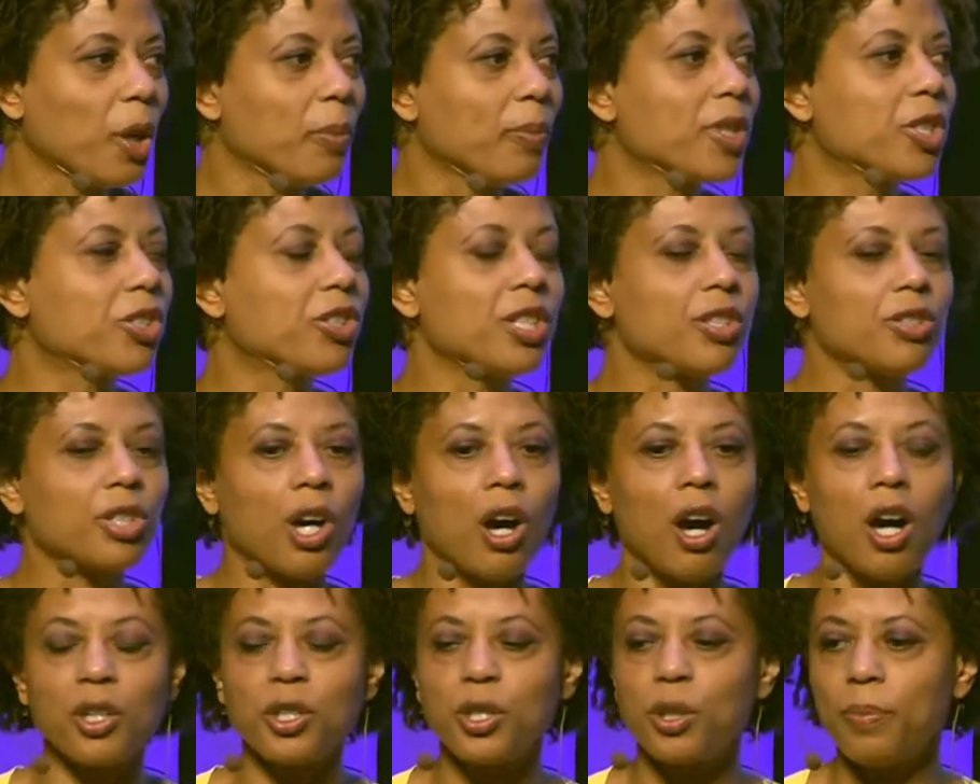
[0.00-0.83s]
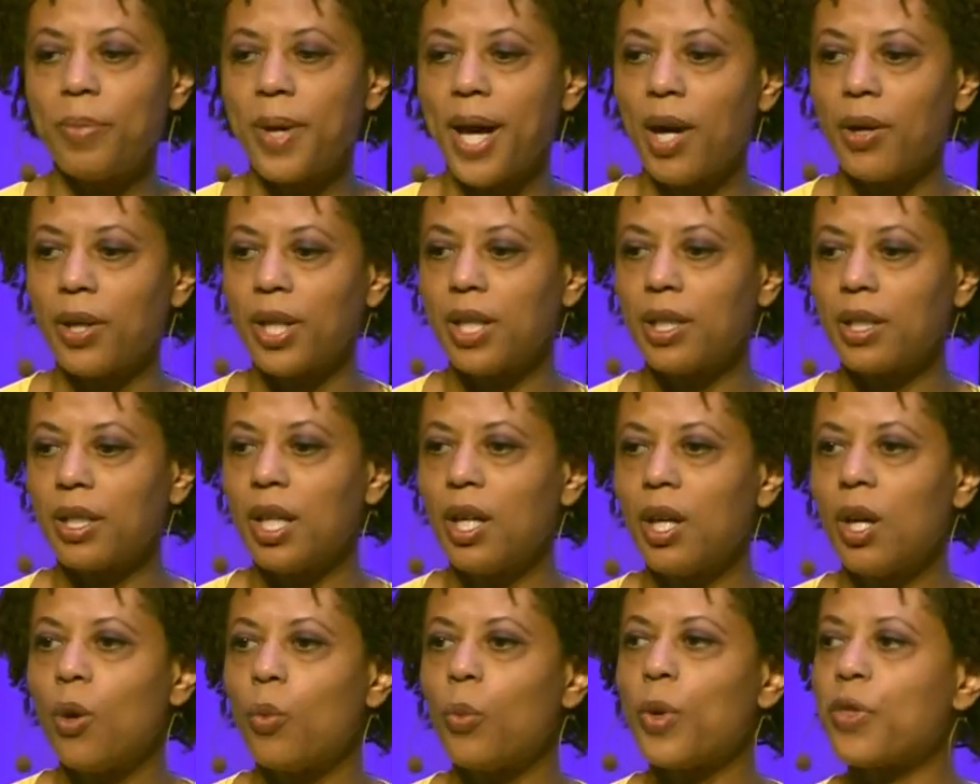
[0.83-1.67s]
but she talked about it
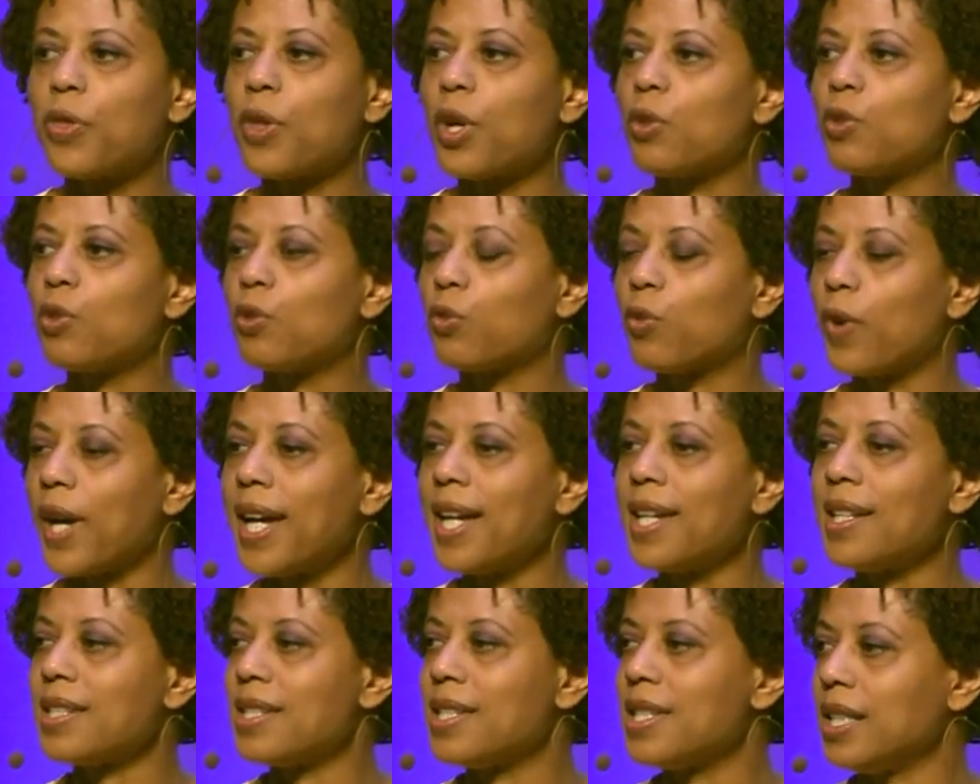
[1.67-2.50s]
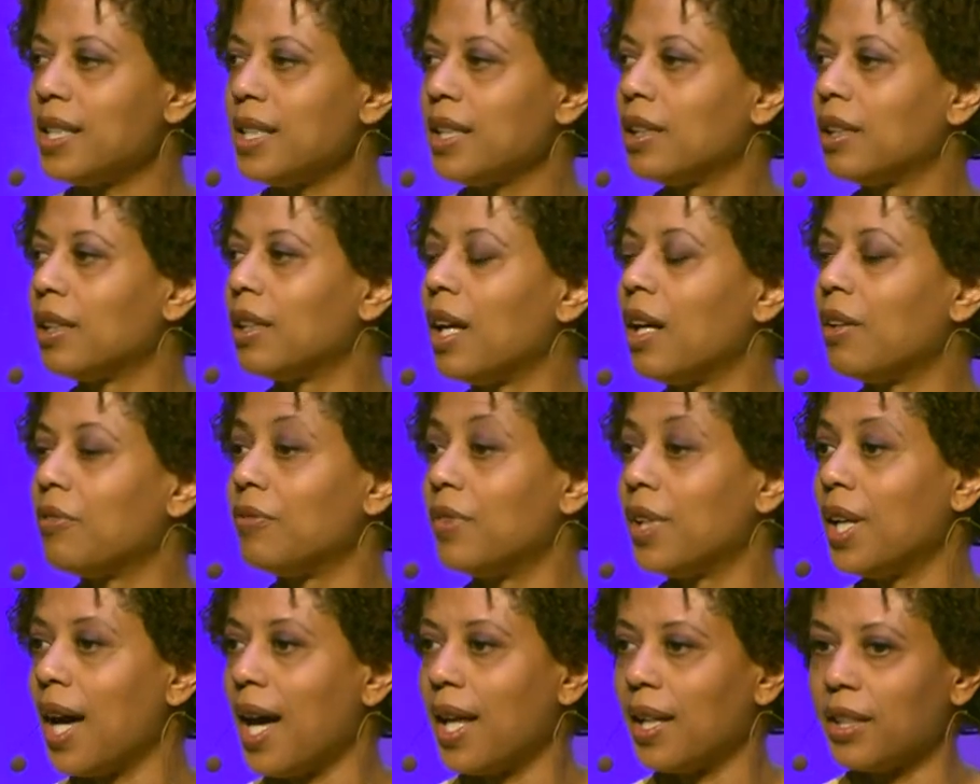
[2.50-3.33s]
with a great deal of
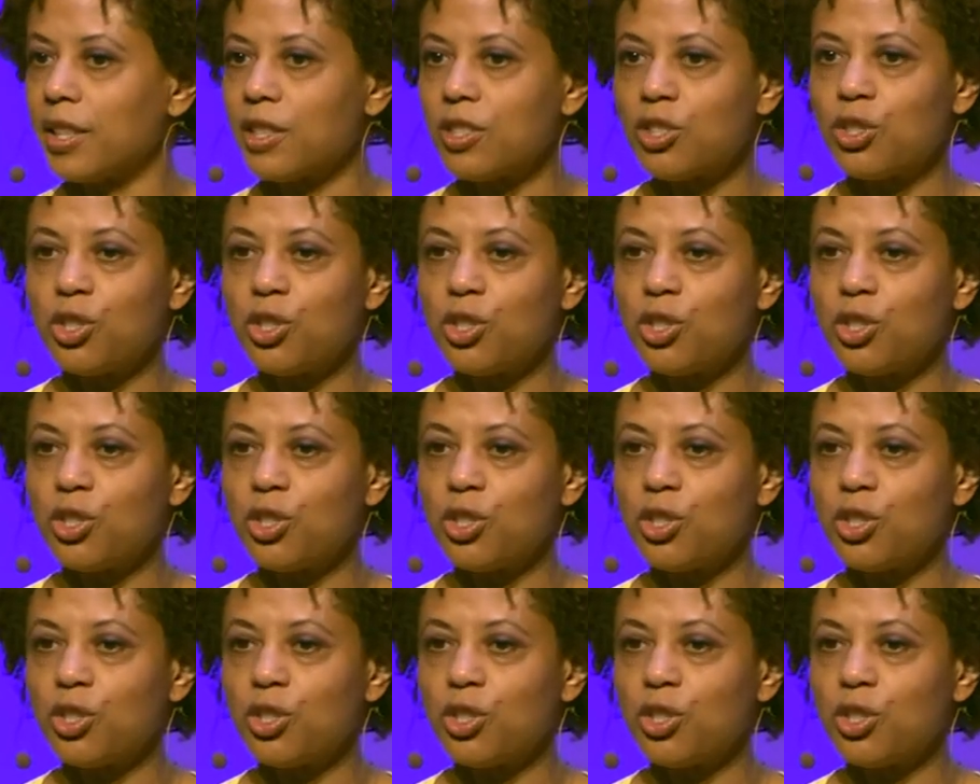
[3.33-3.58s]
knowledge.